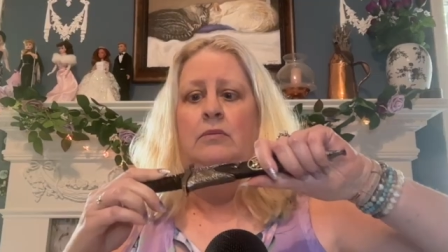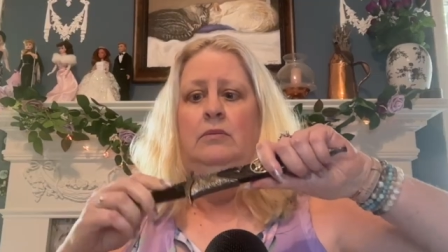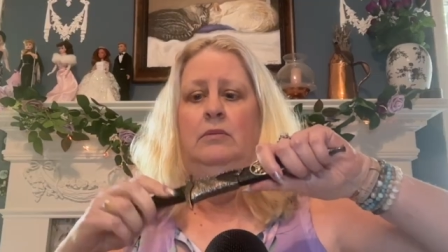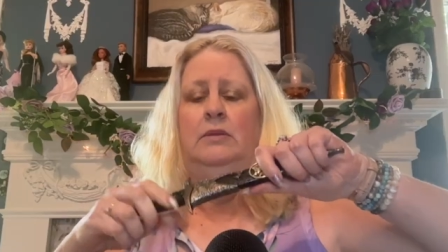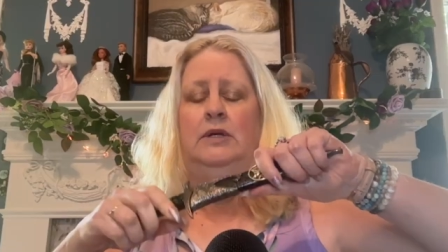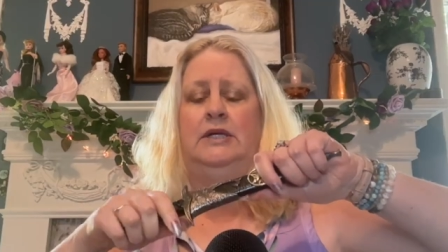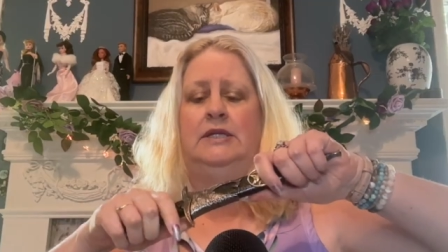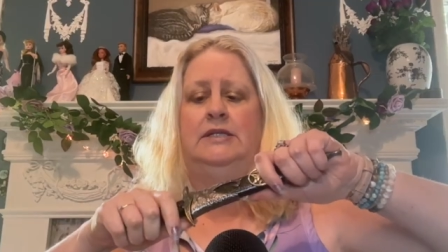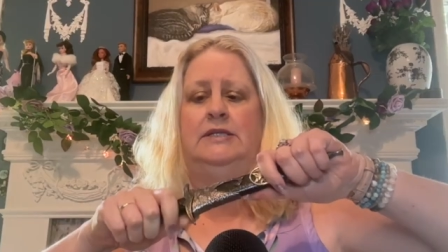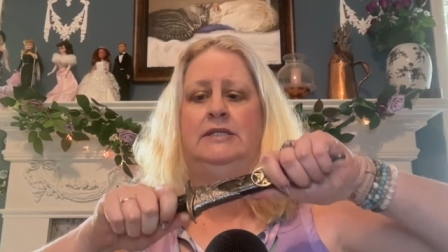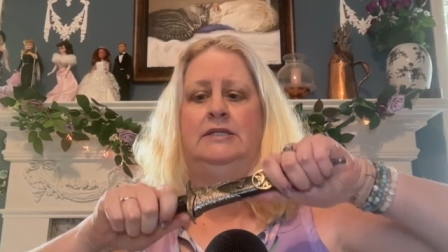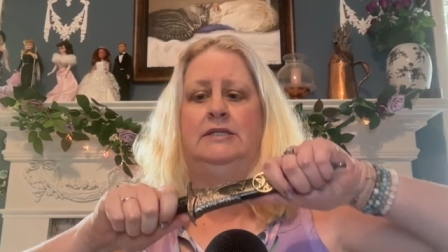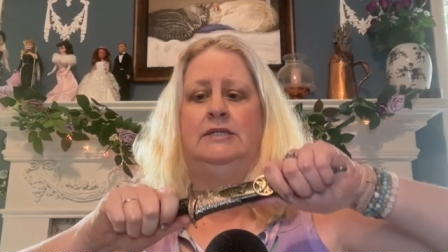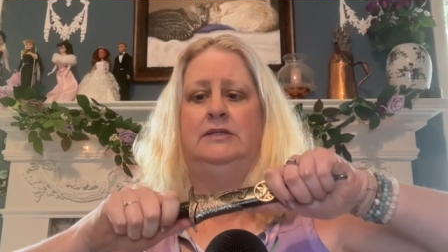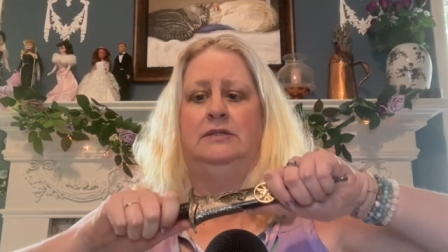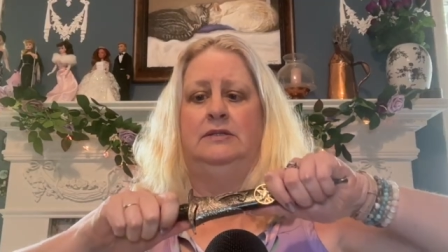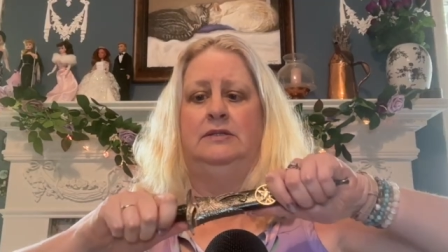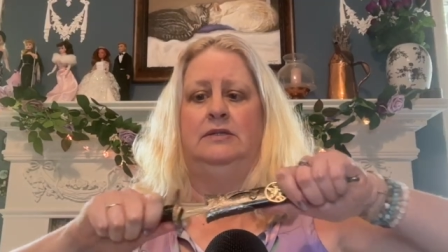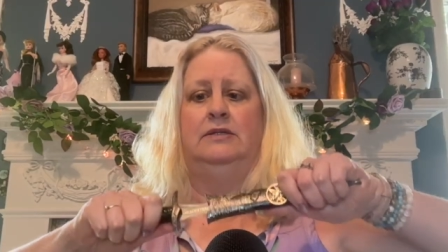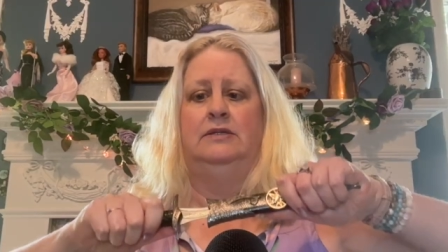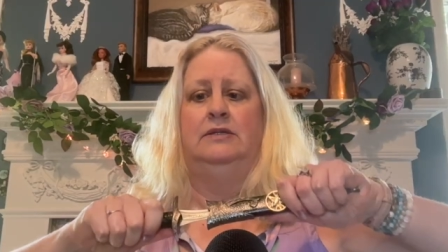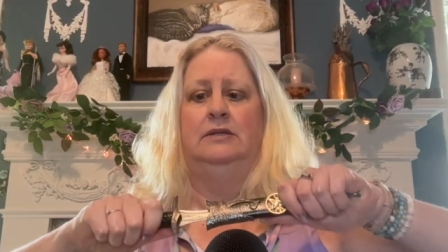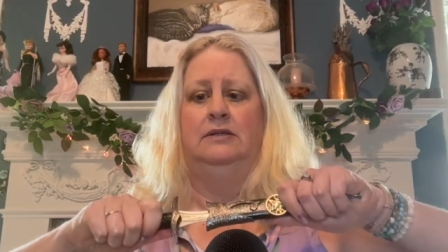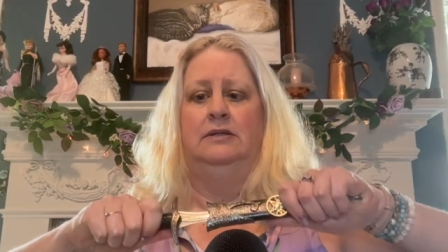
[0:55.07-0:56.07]
It's
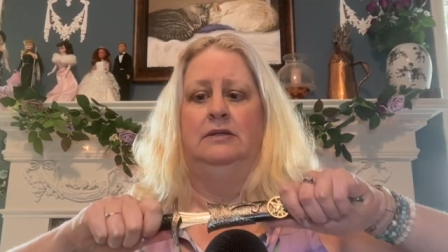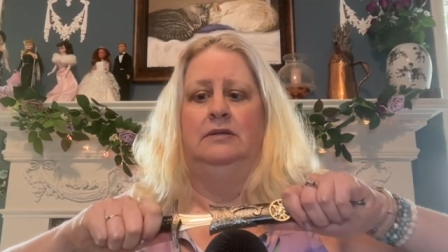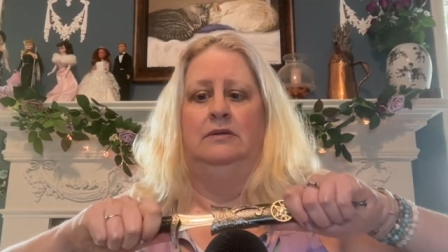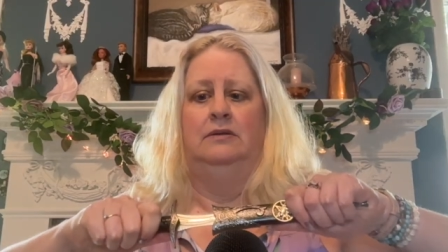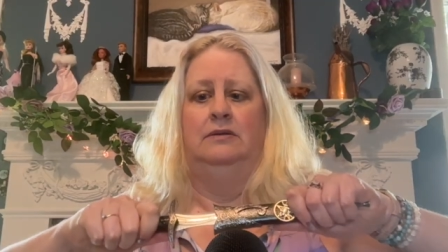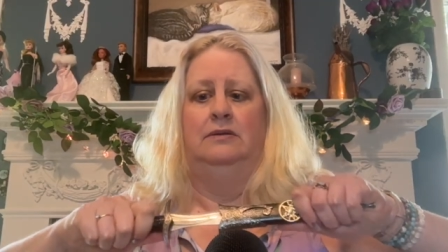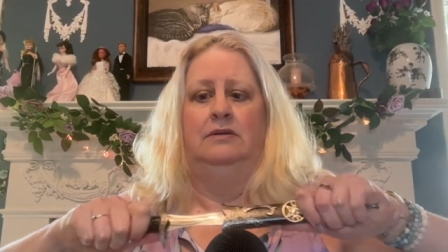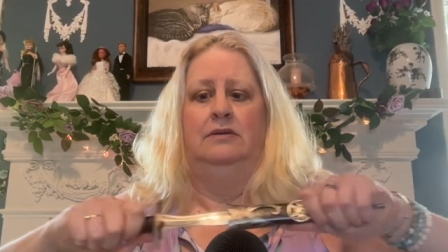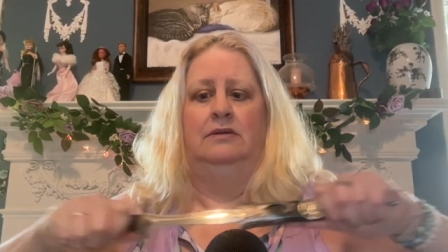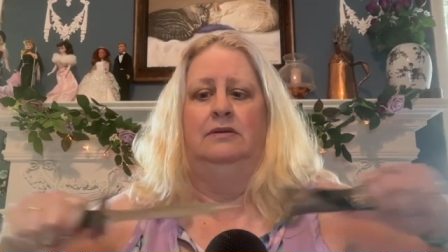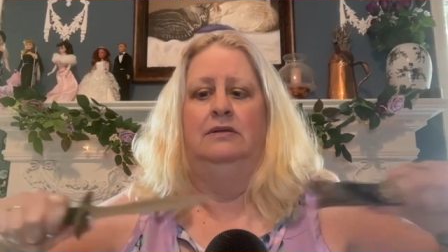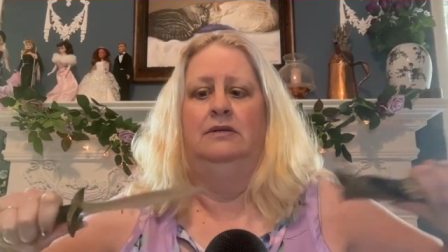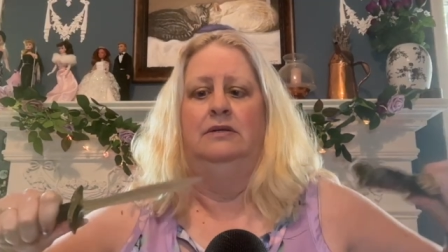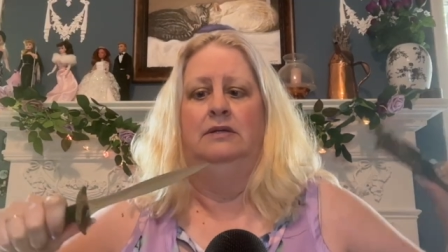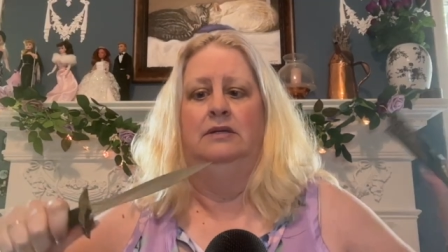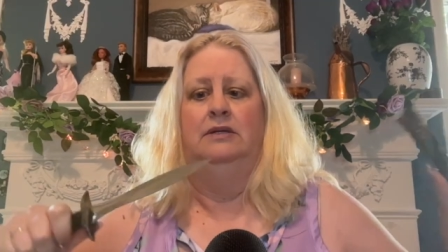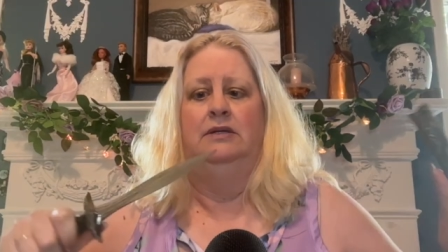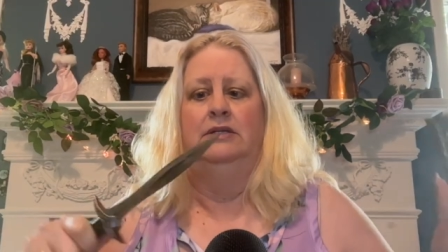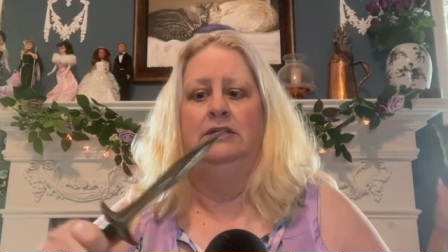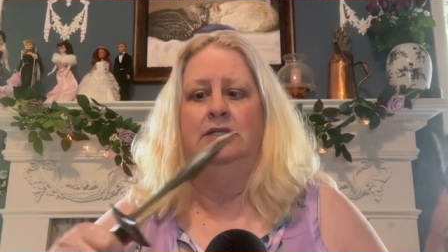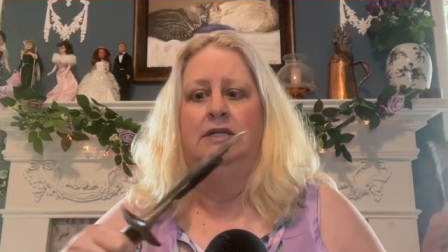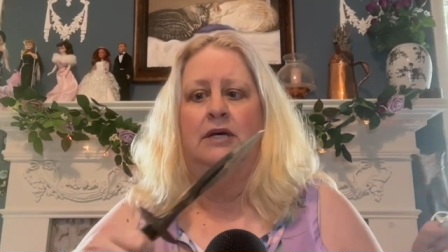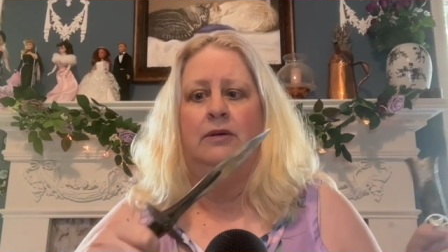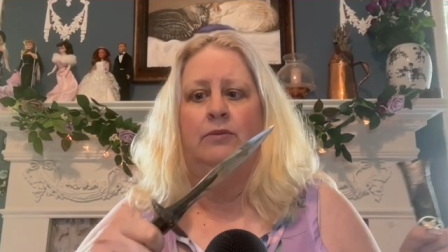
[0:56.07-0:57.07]

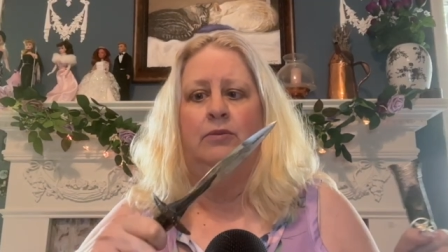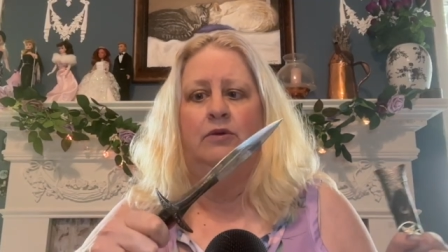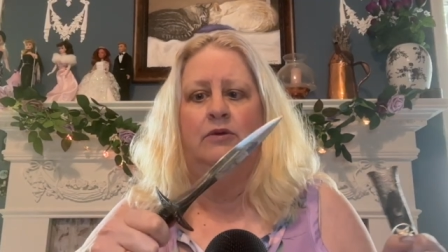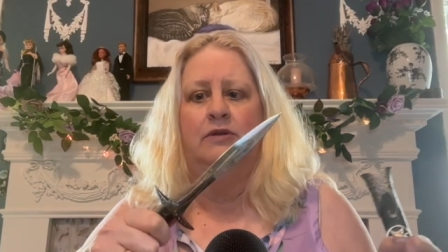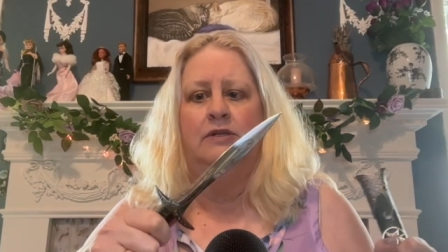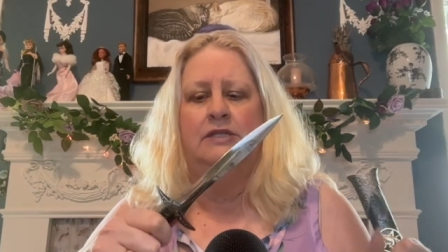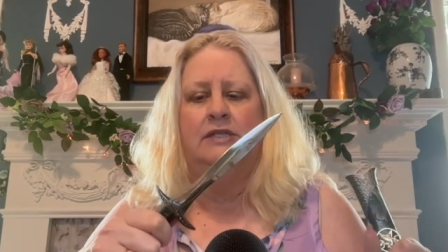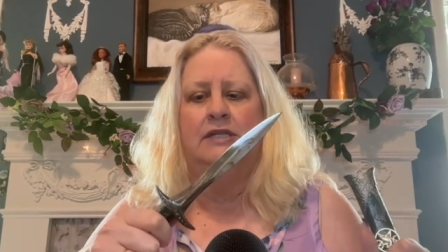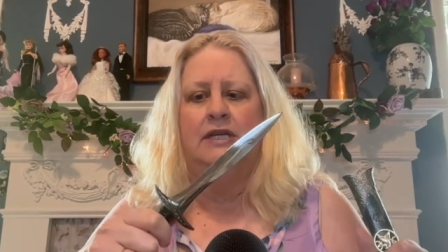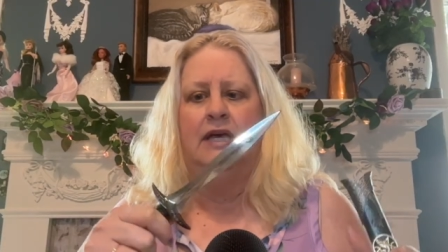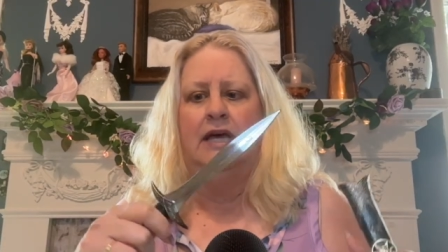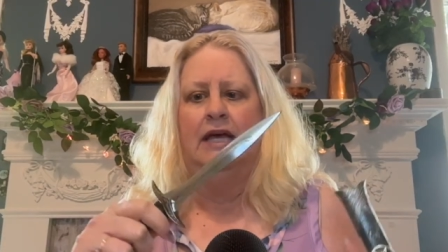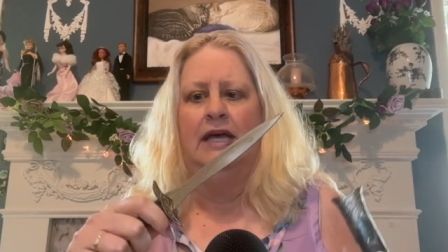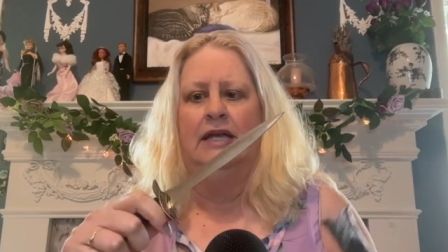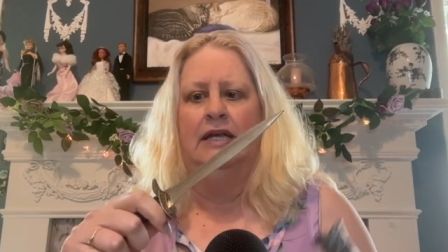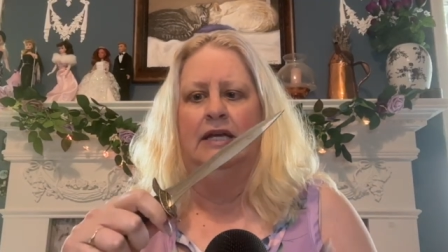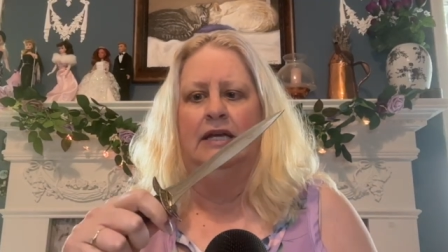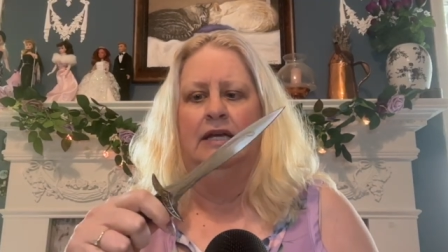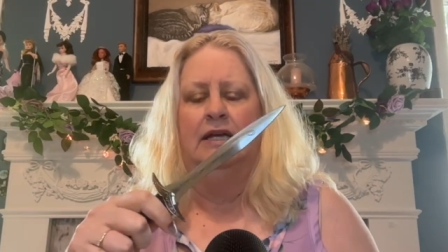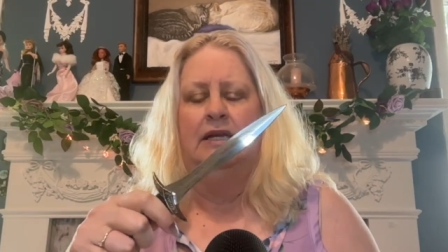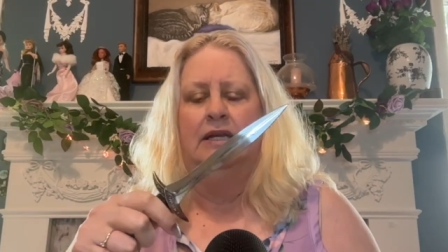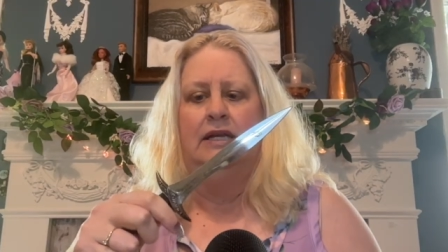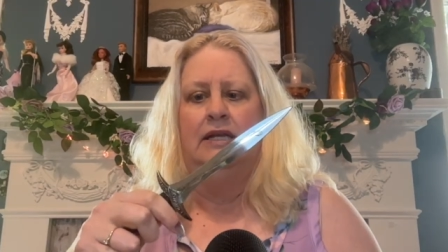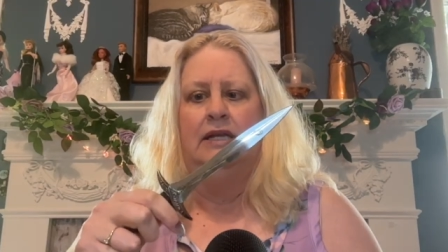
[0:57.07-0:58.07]
double-sided.